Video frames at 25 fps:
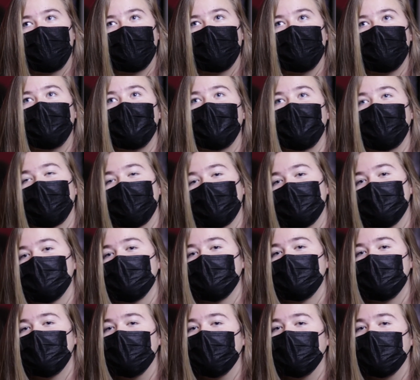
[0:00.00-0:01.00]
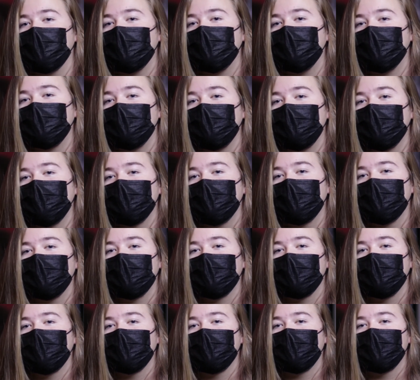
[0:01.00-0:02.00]
be in this situation.
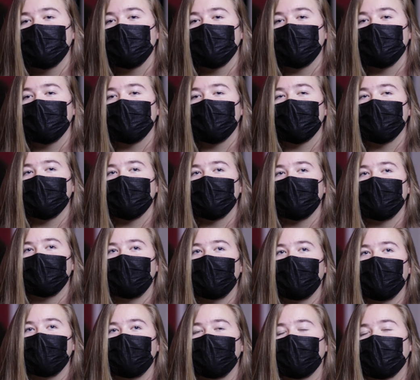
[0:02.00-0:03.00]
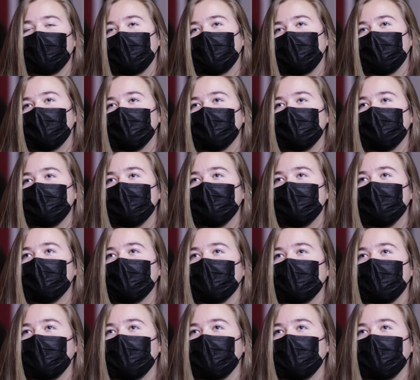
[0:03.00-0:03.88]
I thought it was just